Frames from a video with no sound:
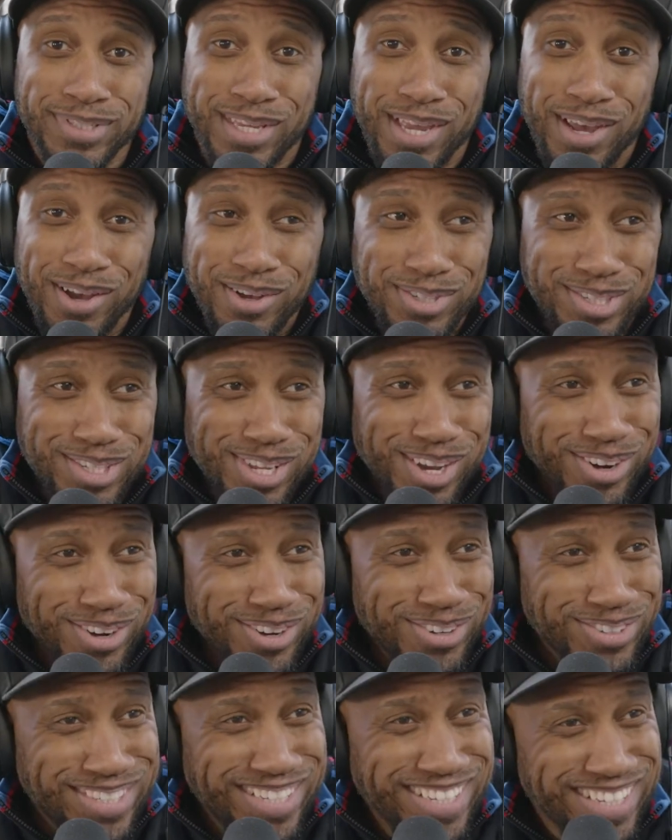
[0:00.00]
So
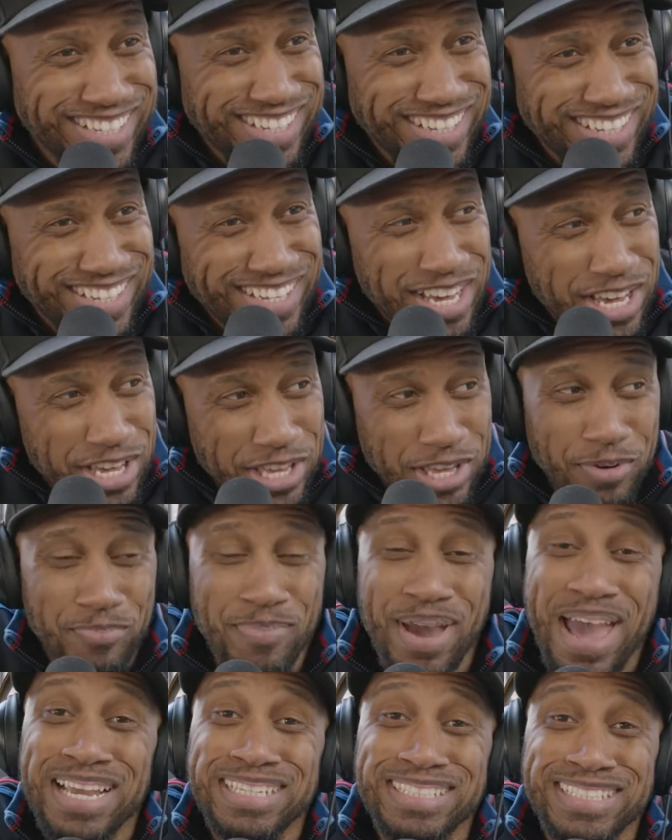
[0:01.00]
your
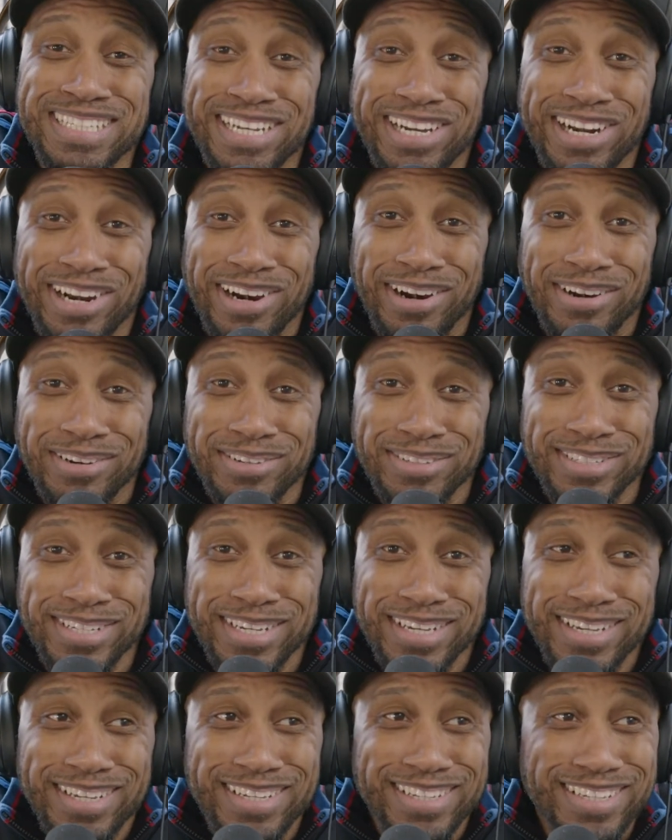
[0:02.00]
back still hurt,
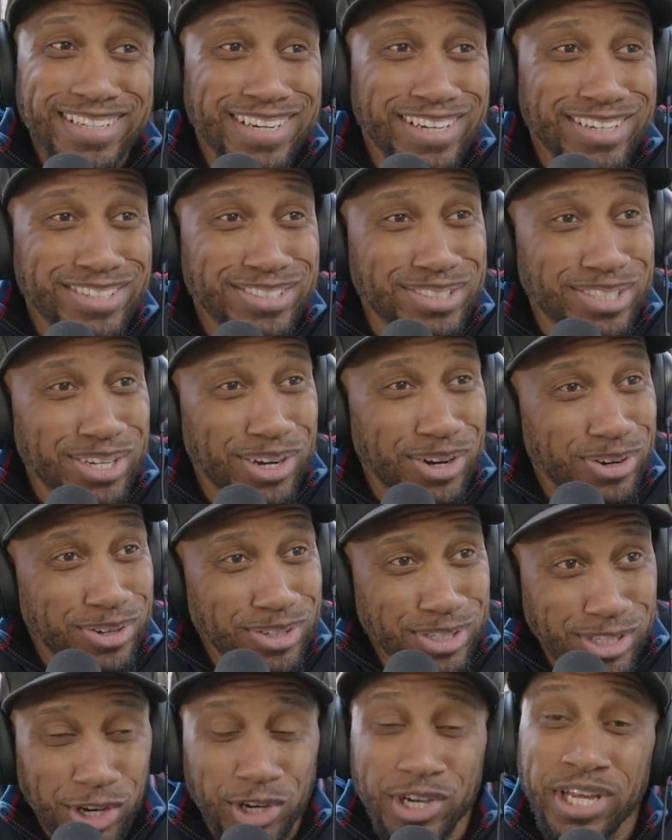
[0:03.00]
you know, so
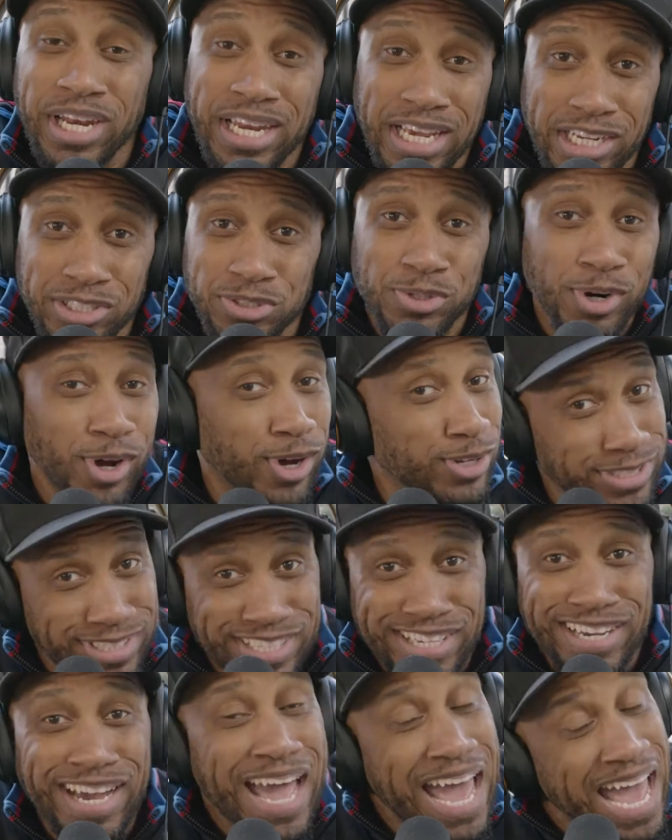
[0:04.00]
your cholesterol
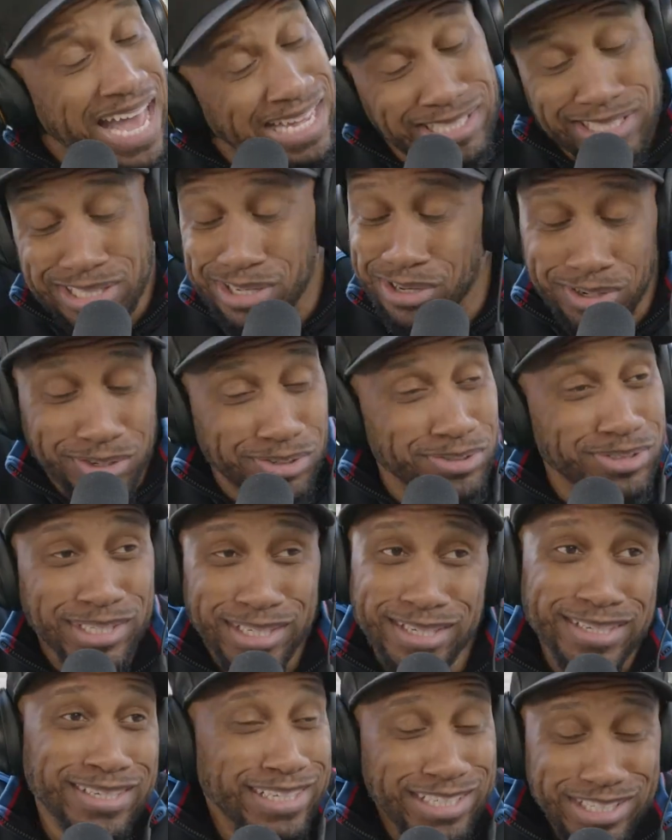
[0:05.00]
still high. So
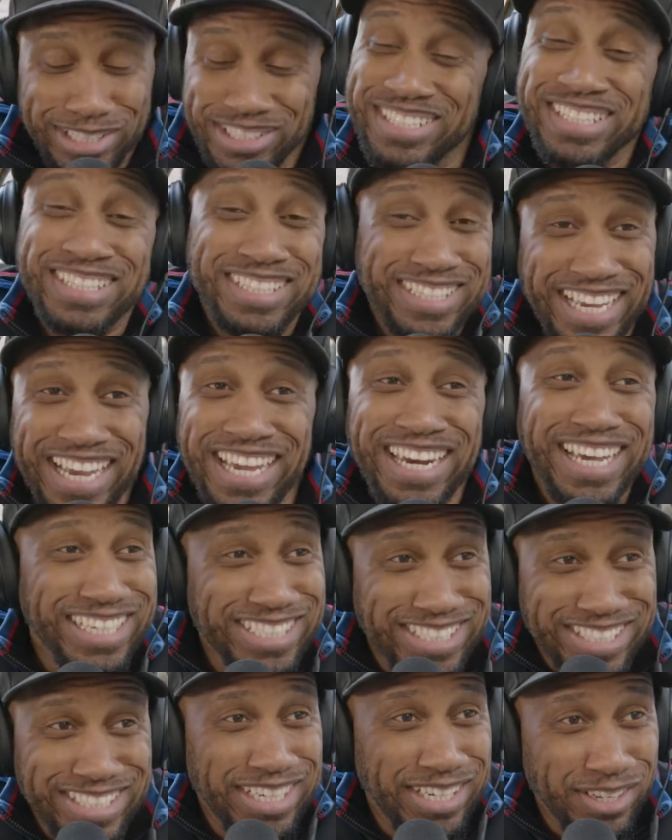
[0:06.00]
you can say that
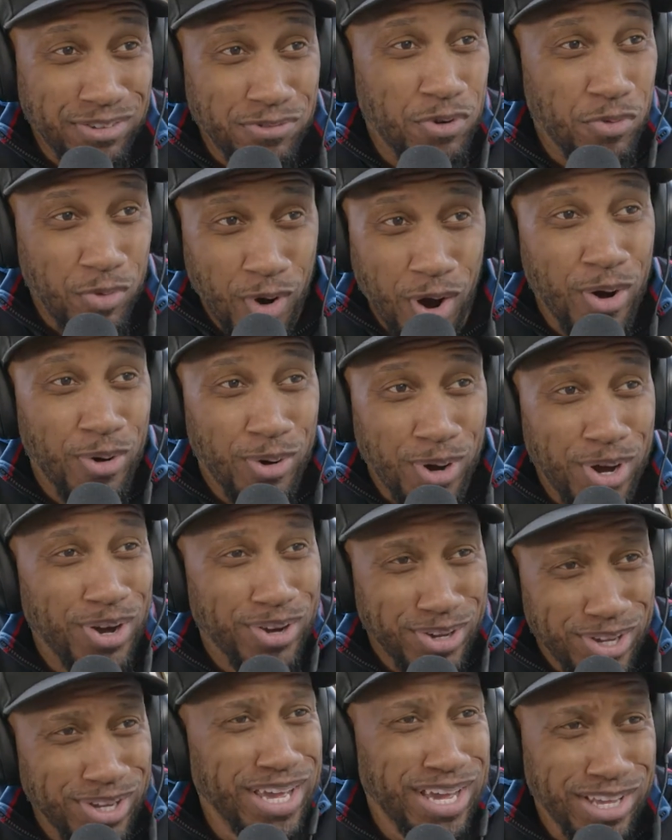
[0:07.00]
shit if you want.
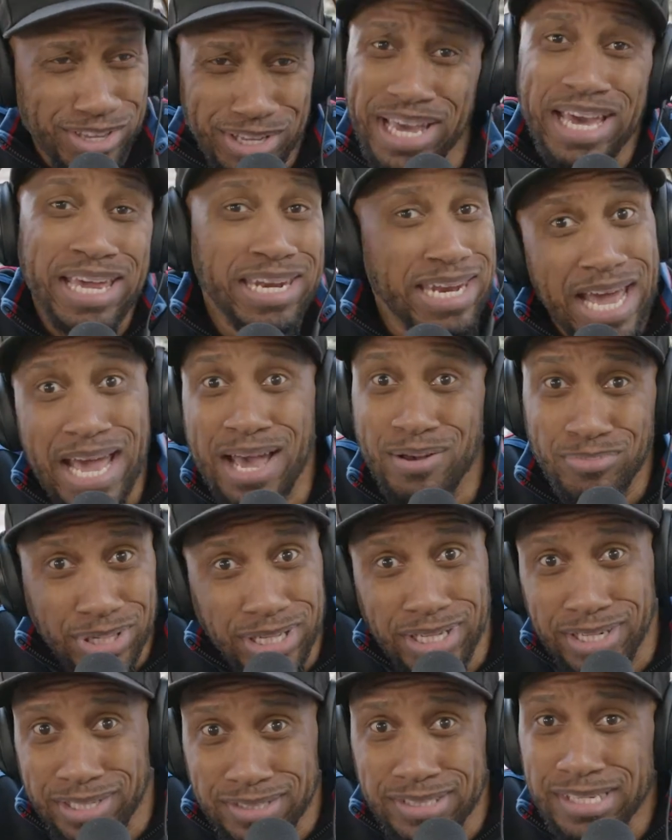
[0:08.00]
Yeah, you got
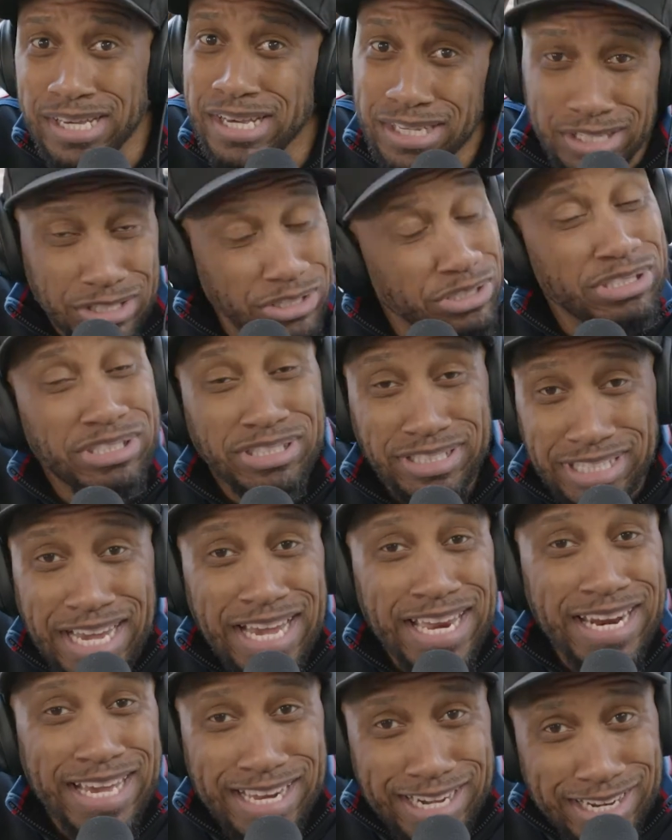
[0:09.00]
diabetes. You can
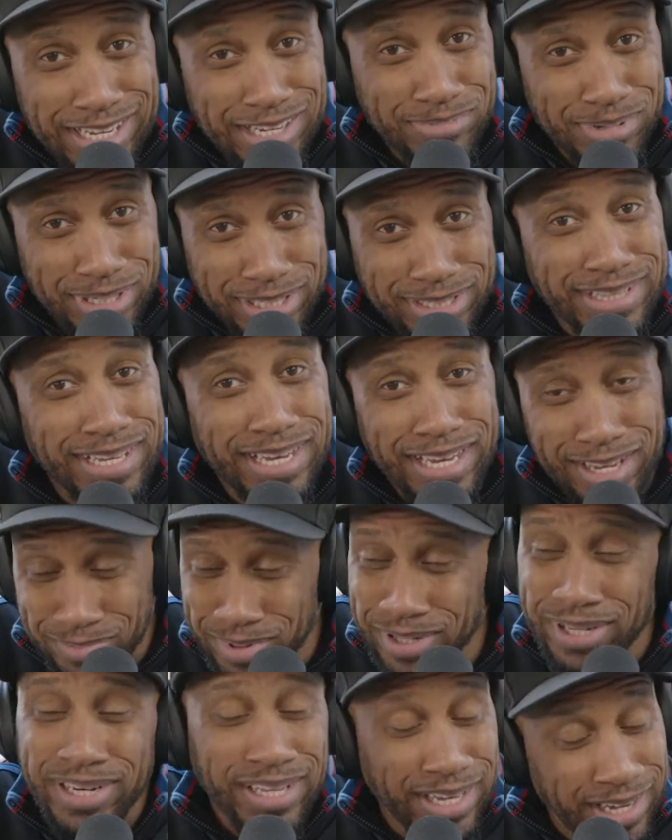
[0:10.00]
say it ain't nothing but a thing,
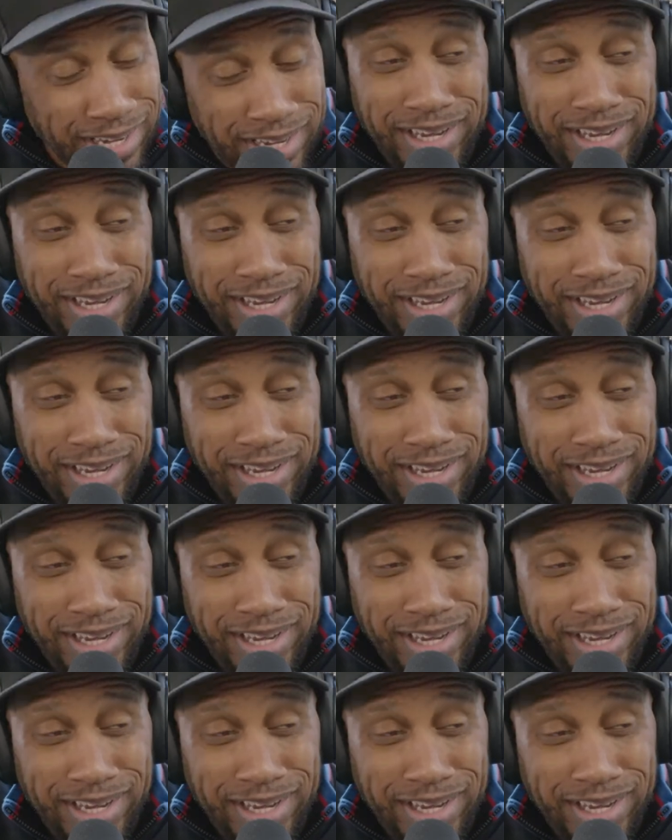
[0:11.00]
but yeah.